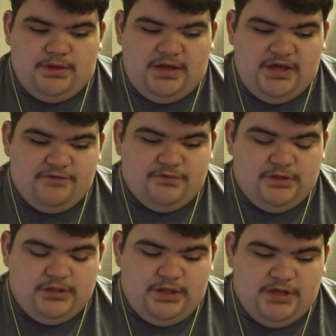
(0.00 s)
have
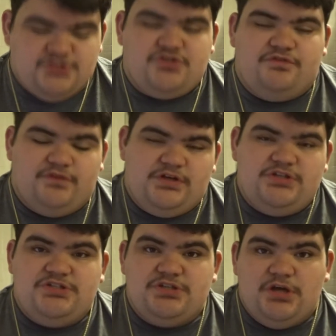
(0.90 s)
like extra
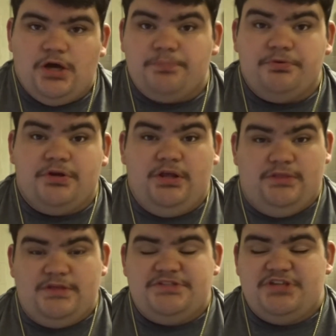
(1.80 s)
footage, uploaded
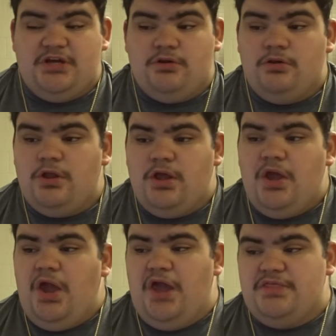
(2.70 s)
in this channel,
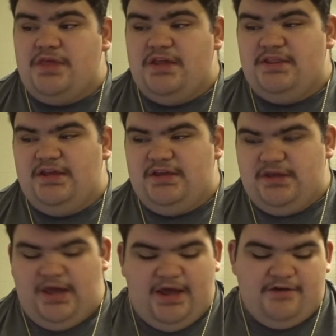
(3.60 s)
and then like
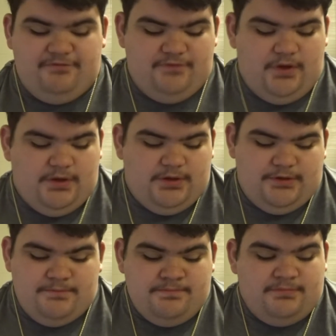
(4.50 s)
have
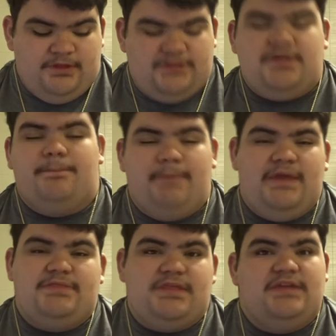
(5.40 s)
uh like the
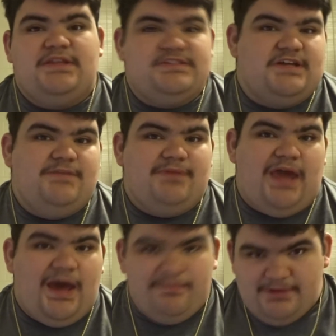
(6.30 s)
main thing that's gonna be
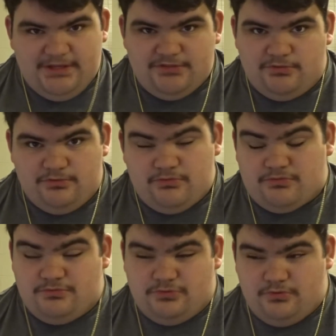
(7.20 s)
happening
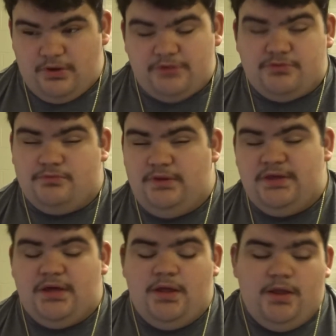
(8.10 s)
th throughout the
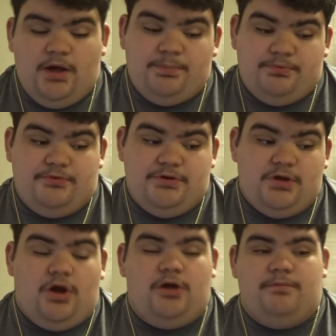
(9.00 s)
week
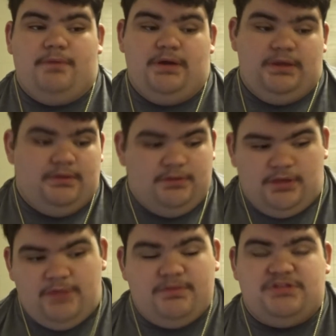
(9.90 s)
uploaded on my
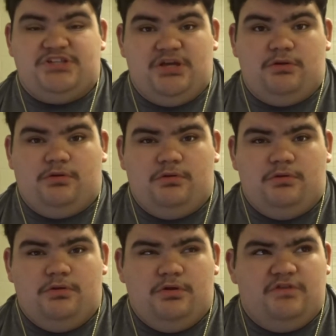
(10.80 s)
gaming channel,
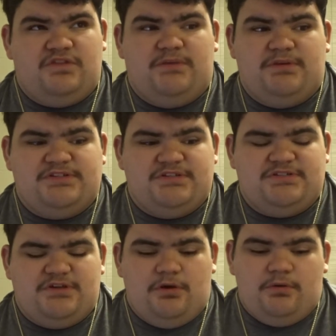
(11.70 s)
if that makes sense,
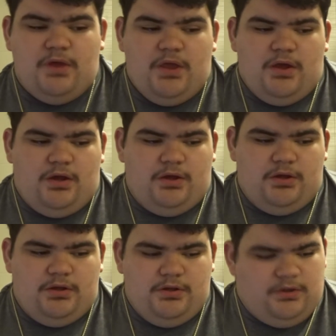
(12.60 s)
you know,
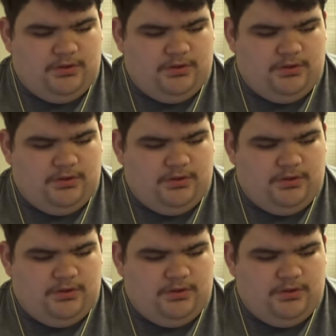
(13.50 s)
uh